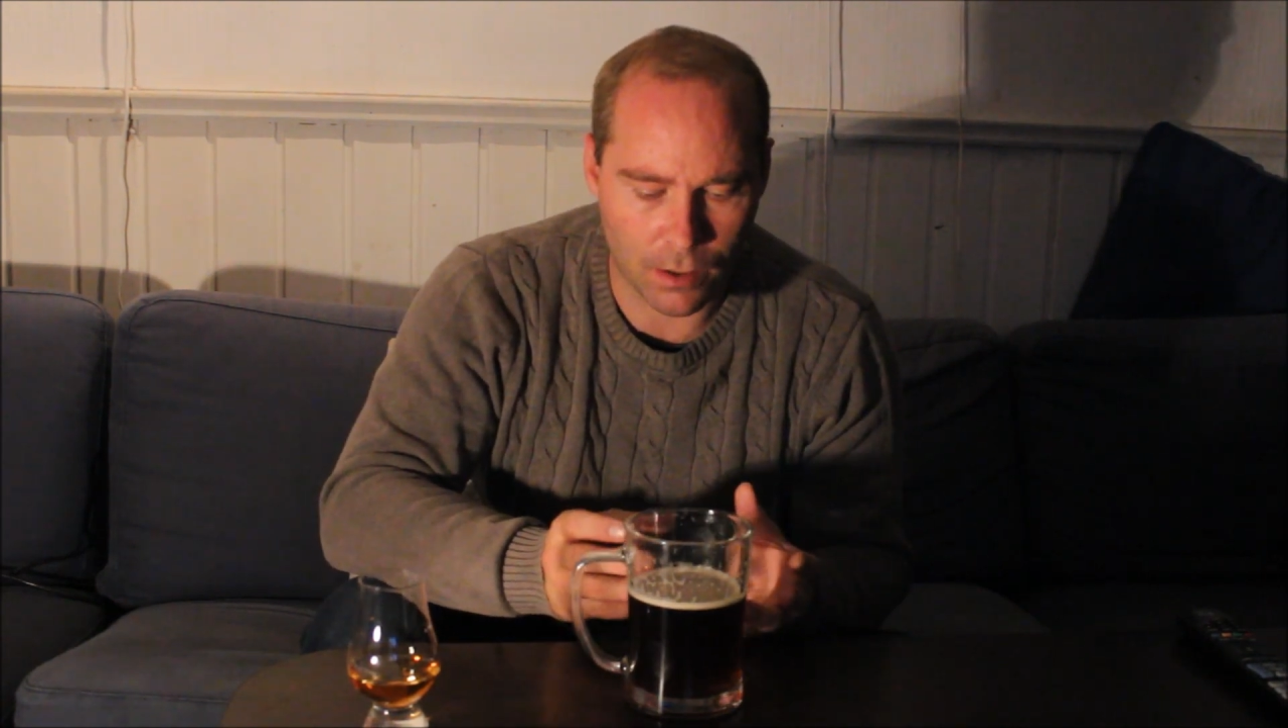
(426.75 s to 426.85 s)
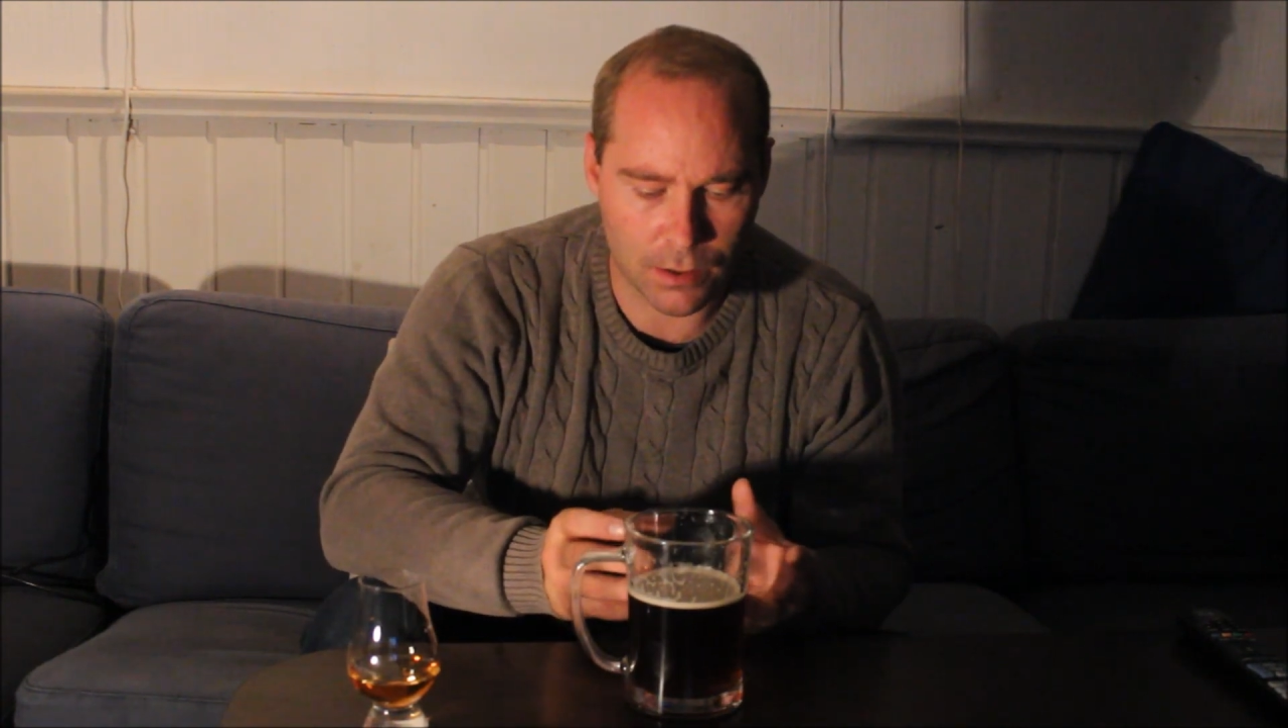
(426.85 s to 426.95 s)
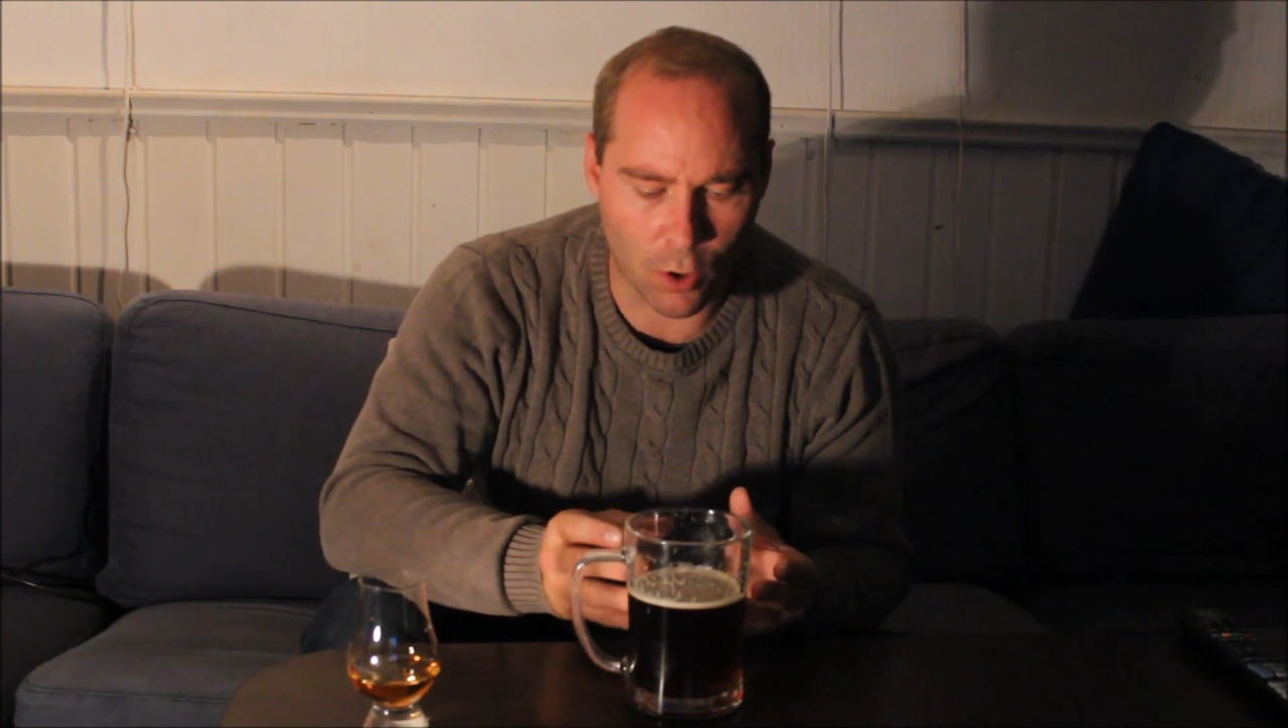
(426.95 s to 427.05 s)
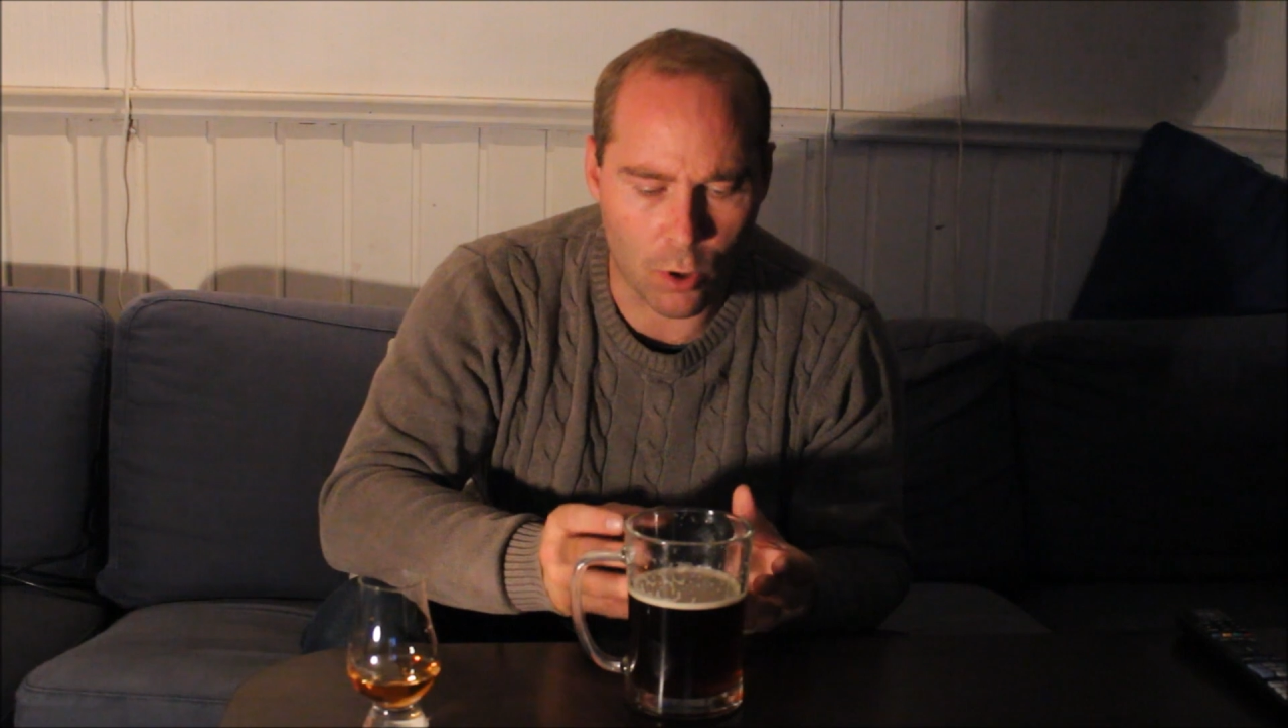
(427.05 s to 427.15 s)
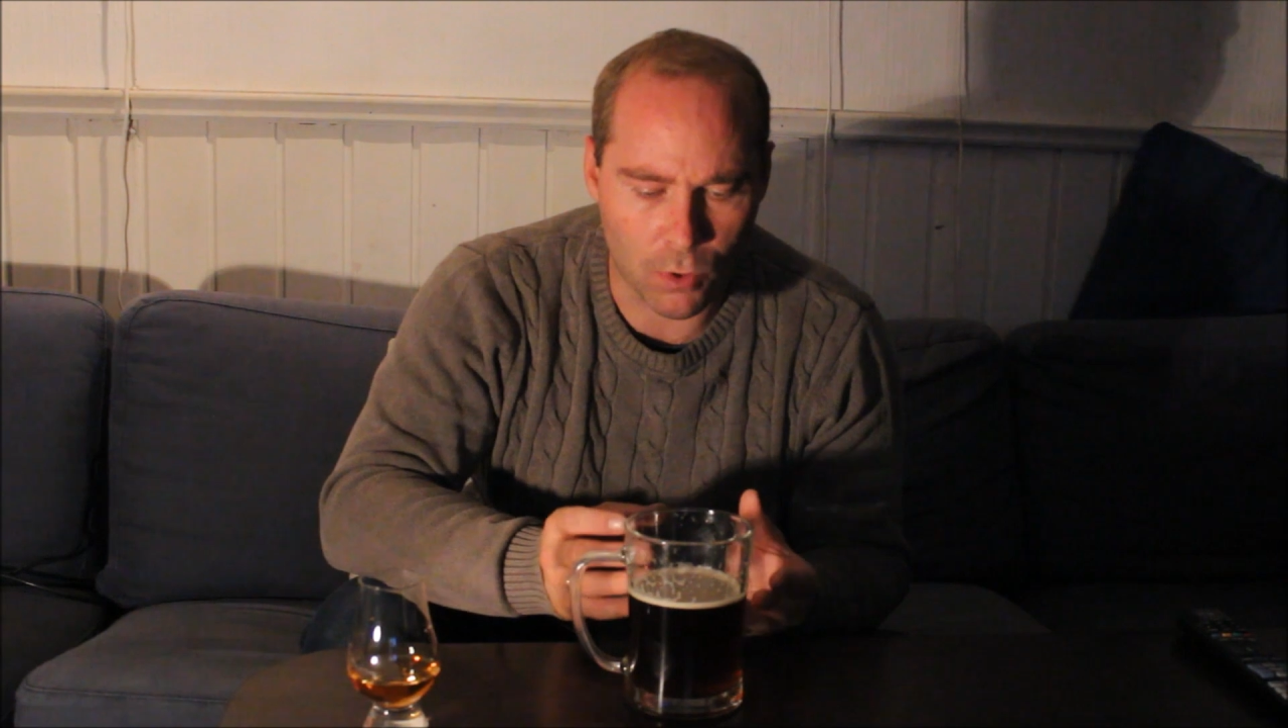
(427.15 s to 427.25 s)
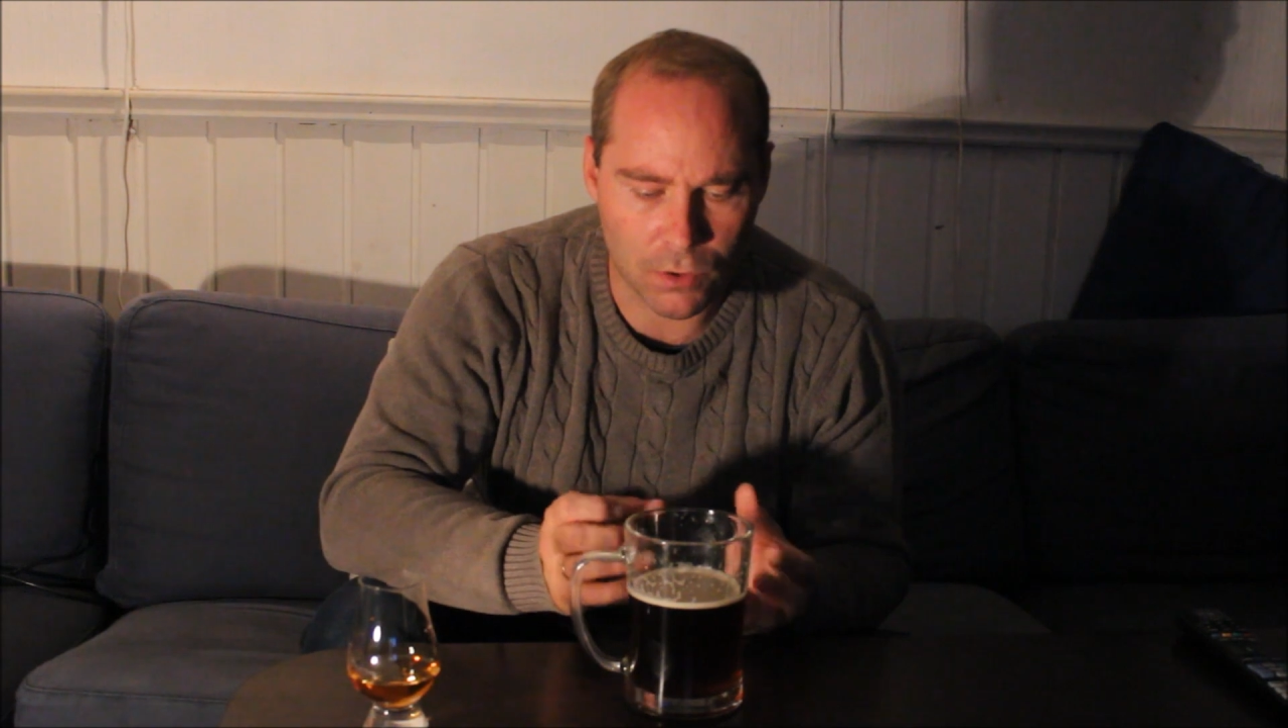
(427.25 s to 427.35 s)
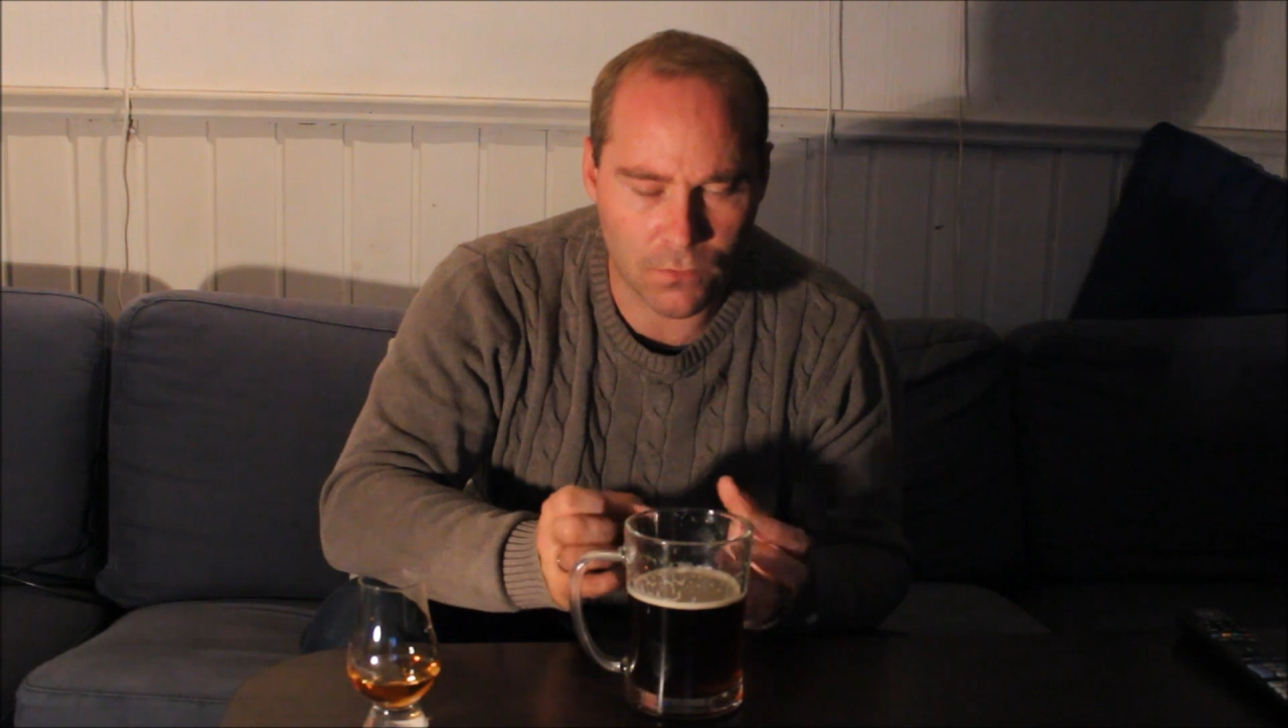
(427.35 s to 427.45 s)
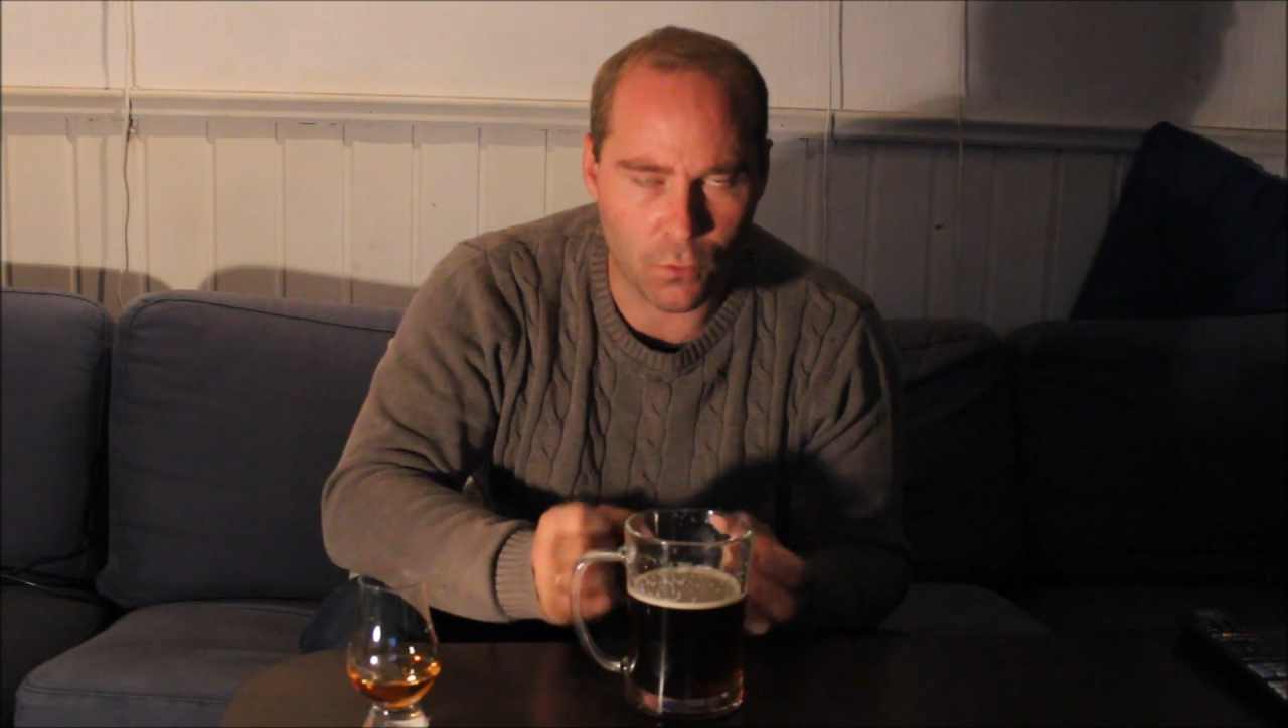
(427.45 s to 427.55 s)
it's almost